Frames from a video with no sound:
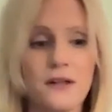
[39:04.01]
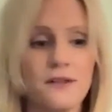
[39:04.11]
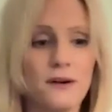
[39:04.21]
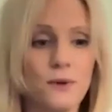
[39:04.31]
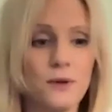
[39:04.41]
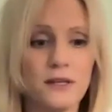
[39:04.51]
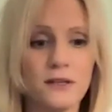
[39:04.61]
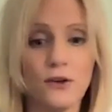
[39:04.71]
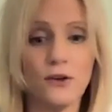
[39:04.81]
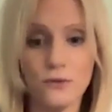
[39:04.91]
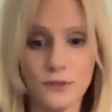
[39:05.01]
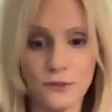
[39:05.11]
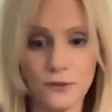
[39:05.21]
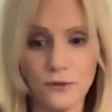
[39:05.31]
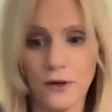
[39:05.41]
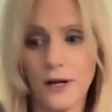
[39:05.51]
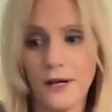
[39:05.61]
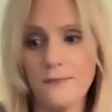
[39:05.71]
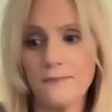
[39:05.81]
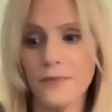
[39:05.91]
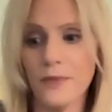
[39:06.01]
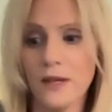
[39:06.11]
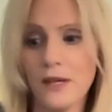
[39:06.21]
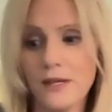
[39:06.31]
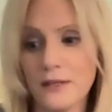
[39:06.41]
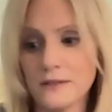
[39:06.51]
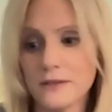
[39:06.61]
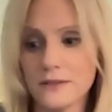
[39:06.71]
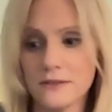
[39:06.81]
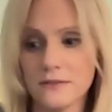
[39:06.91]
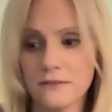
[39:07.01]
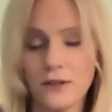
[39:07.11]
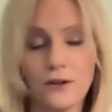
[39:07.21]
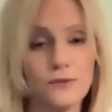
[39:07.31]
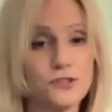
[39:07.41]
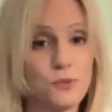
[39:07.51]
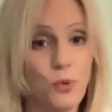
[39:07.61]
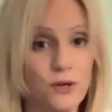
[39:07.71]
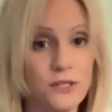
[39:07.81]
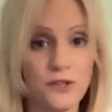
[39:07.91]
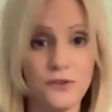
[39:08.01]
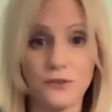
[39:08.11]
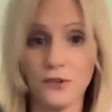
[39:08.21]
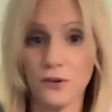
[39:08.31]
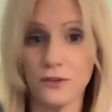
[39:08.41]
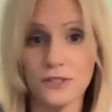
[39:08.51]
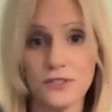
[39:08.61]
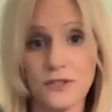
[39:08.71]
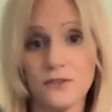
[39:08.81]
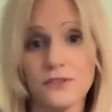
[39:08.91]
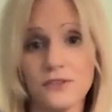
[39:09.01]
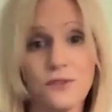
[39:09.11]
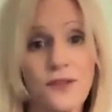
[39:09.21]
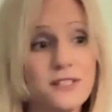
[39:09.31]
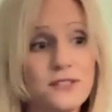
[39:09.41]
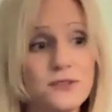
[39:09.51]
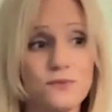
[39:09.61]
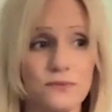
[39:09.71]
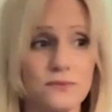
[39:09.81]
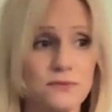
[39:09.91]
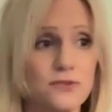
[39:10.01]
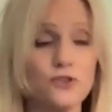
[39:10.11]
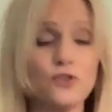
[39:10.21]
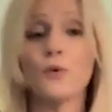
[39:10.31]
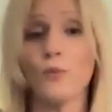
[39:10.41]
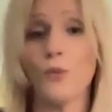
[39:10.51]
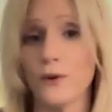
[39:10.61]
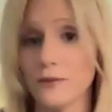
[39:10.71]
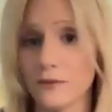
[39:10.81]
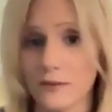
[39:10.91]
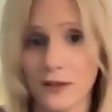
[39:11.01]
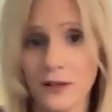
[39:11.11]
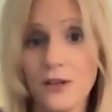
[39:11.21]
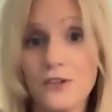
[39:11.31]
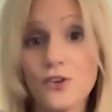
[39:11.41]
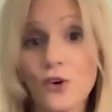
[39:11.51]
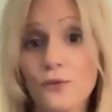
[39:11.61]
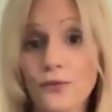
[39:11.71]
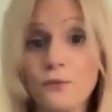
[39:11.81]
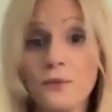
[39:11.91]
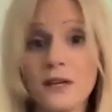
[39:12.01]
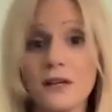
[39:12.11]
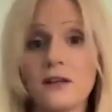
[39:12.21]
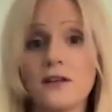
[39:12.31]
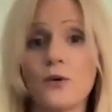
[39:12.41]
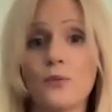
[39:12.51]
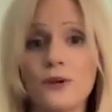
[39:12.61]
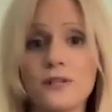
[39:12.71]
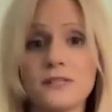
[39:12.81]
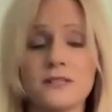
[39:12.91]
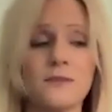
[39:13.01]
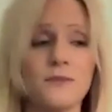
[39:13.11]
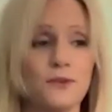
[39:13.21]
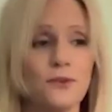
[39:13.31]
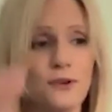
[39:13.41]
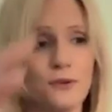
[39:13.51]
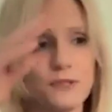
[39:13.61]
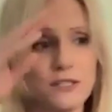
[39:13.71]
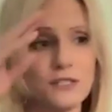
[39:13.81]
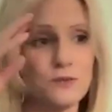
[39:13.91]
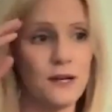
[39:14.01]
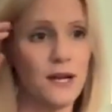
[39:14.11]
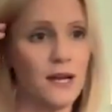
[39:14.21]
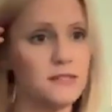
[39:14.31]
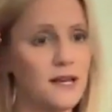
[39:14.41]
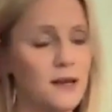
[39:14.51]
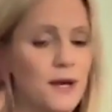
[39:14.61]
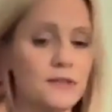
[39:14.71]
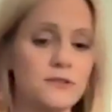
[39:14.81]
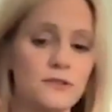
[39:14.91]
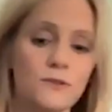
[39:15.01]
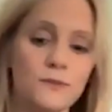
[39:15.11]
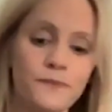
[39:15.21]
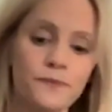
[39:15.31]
that we can go to, and, you know, support each other, encourage each other. And so that's super important. So for me, you know, Baritta said something earlier, which I just want to kind of tie back to.